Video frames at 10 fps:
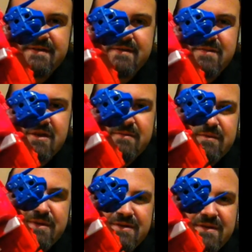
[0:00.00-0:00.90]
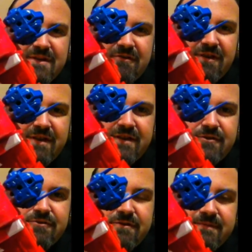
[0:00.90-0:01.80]
and sometimes it wasn't so greatly
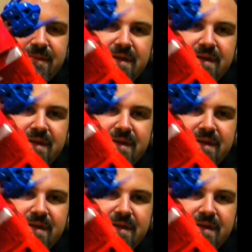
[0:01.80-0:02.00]
drawn.